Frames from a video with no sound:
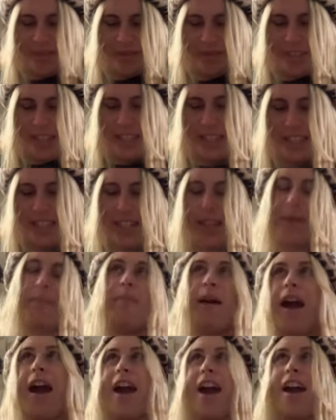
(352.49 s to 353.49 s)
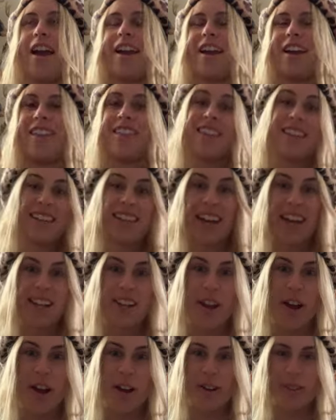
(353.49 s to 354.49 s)
what did I buy? I think I
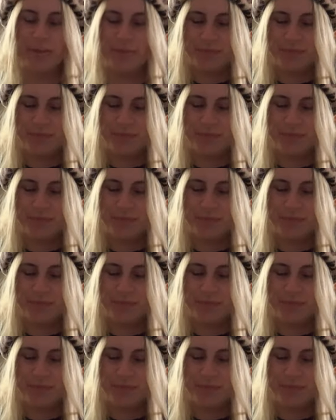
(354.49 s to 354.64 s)
know.